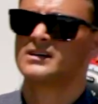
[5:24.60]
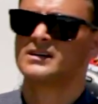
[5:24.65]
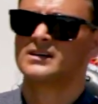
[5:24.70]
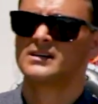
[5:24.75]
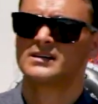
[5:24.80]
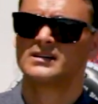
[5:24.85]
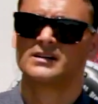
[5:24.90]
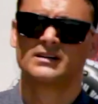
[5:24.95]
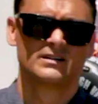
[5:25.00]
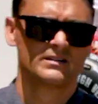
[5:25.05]

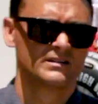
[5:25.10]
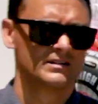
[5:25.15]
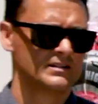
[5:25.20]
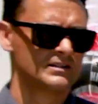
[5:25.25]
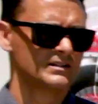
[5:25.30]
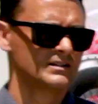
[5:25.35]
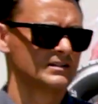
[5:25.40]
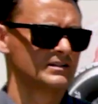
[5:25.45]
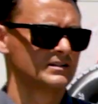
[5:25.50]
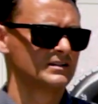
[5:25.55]

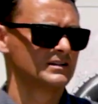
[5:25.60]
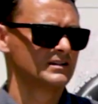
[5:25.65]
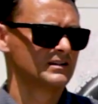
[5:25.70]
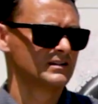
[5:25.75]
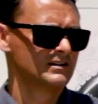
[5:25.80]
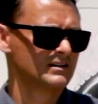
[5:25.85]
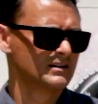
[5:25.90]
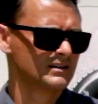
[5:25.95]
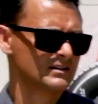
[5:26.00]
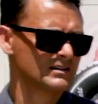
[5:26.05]

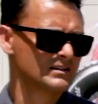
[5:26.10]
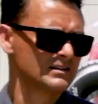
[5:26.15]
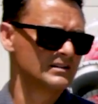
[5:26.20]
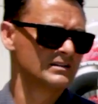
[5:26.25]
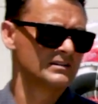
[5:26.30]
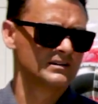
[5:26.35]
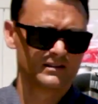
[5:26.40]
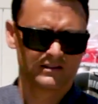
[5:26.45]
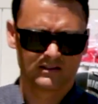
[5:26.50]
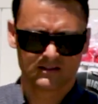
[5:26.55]

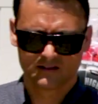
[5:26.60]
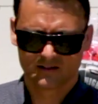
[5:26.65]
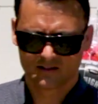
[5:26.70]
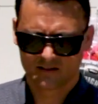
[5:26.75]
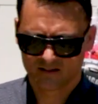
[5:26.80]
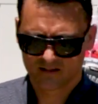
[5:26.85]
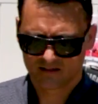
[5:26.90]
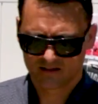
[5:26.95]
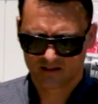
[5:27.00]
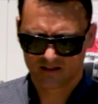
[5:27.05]

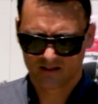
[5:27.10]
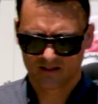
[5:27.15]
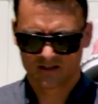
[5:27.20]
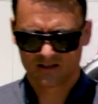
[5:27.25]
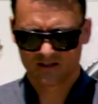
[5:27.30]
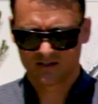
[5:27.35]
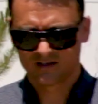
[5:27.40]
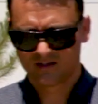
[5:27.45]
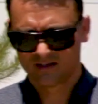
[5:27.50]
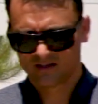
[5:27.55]

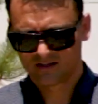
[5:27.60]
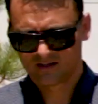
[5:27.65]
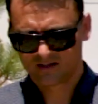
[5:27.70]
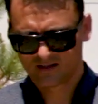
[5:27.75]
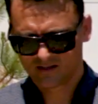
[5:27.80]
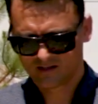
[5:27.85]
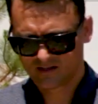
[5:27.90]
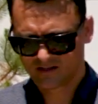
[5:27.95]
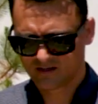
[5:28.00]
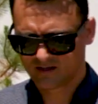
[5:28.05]

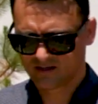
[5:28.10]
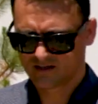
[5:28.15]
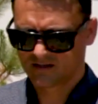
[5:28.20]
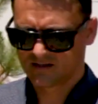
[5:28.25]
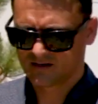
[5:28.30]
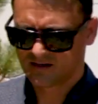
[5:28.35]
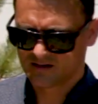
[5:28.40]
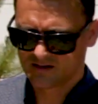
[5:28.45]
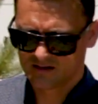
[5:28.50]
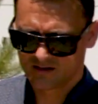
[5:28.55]

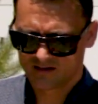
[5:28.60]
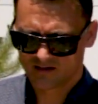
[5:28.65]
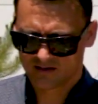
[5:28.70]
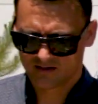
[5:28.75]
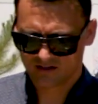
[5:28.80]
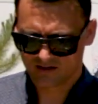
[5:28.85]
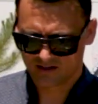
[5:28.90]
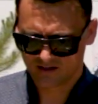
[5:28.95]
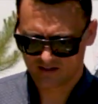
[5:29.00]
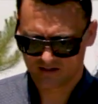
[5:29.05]

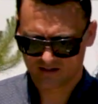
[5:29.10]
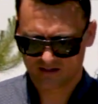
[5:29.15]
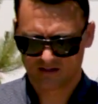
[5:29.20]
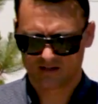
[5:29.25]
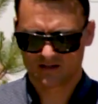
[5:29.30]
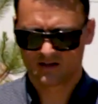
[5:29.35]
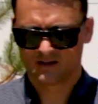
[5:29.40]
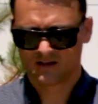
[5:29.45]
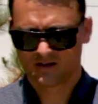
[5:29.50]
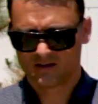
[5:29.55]

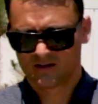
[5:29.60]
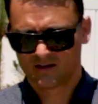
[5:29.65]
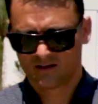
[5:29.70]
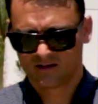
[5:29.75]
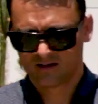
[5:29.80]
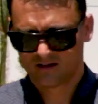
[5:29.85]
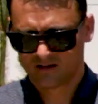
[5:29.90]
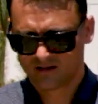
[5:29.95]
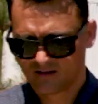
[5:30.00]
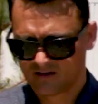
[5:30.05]

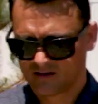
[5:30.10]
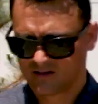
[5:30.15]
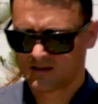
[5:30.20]
(silent)